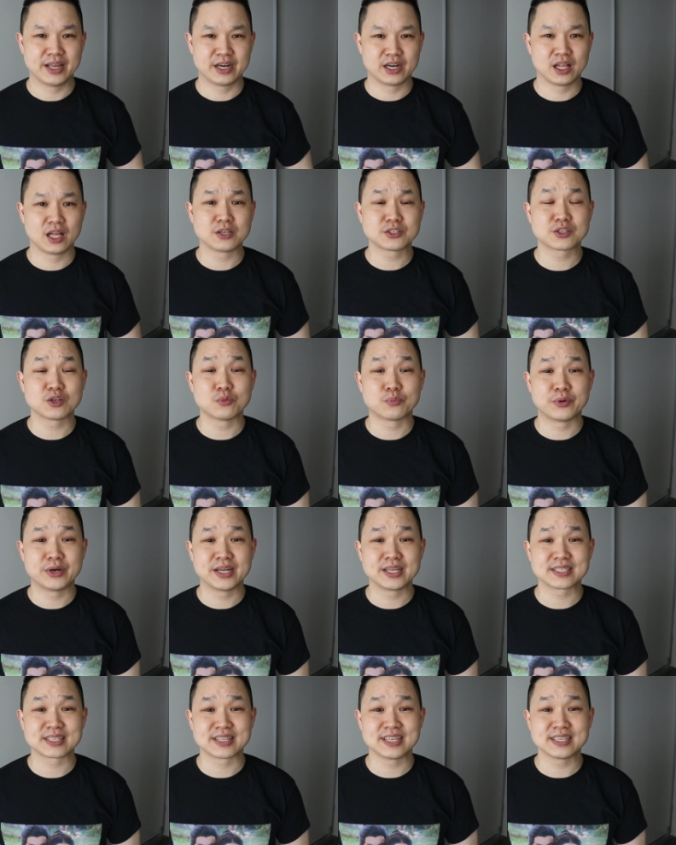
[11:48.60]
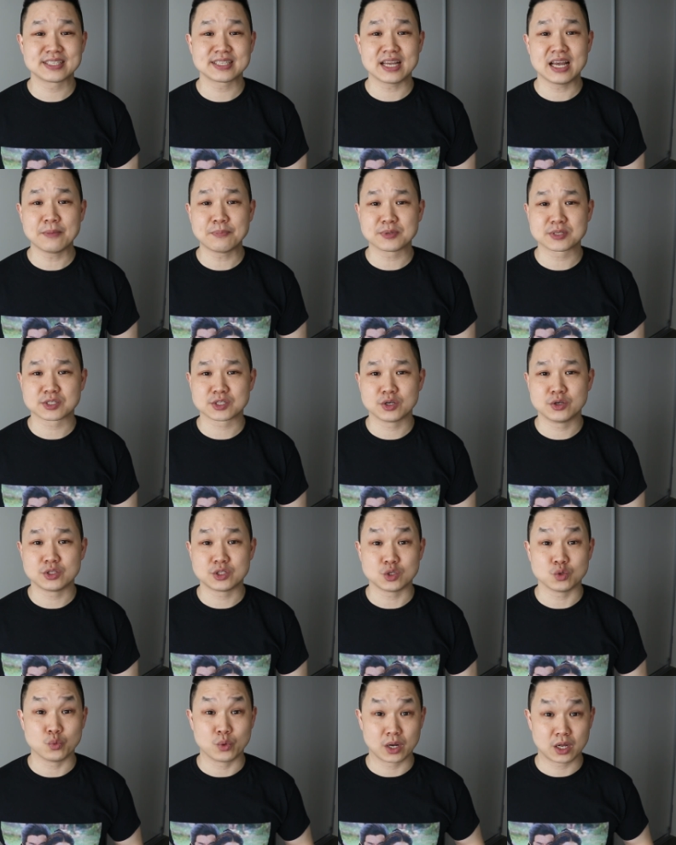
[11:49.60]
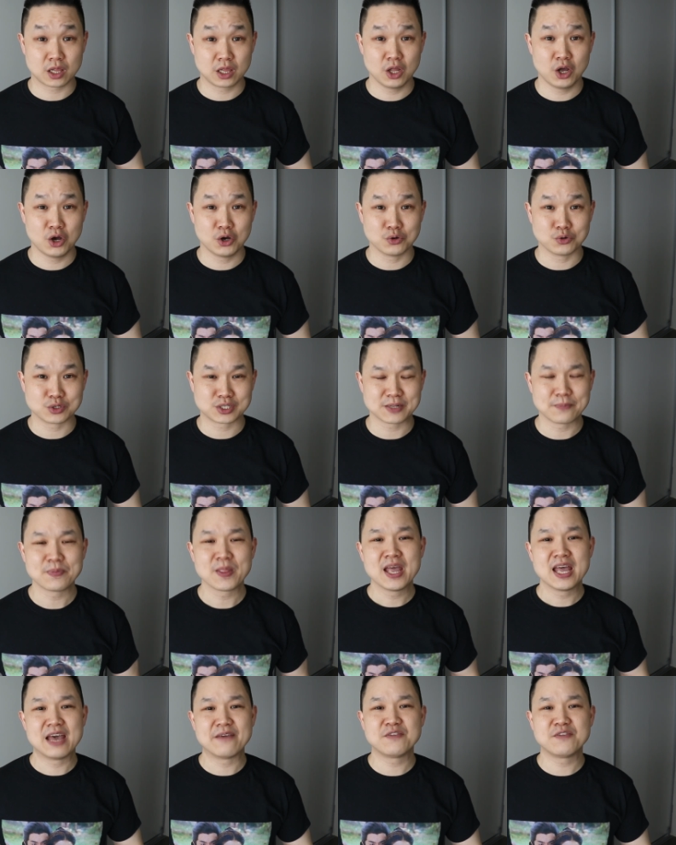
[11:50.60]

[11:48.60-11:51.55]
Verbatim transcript: And it also brings this episode to a close.